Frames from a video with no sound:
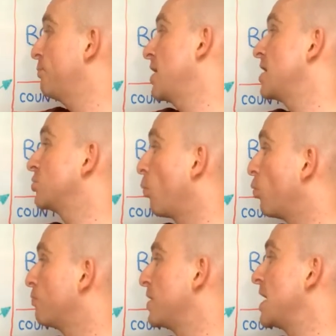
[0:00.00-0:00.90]
piece
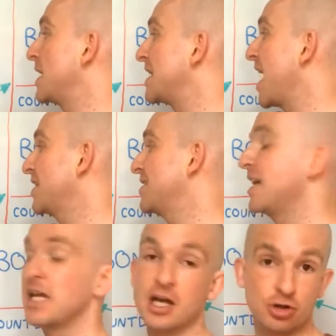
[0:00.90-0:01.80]
would be
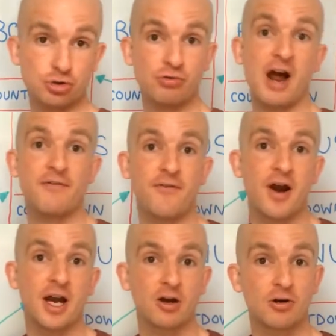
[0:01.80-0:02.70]
getting
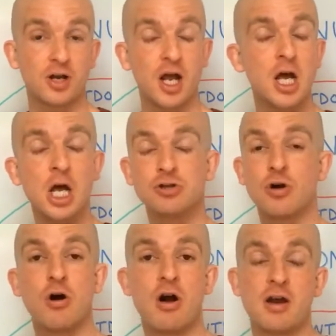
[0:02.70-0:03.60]
traffic, okay?
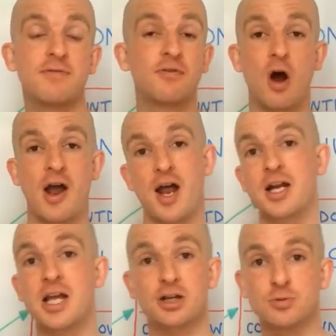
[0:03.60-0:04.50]
So if you've got
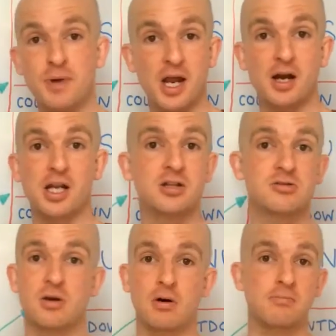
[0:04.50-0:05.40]
any
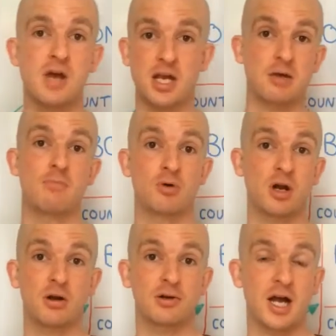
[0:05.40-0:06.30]
experience on making money
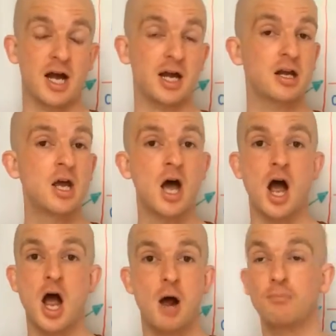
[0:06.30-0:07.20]
online,
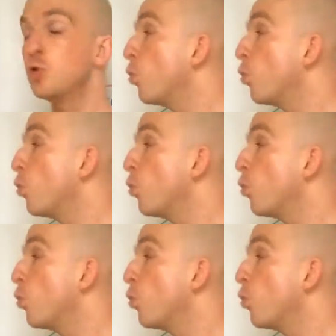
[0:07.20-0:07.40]
you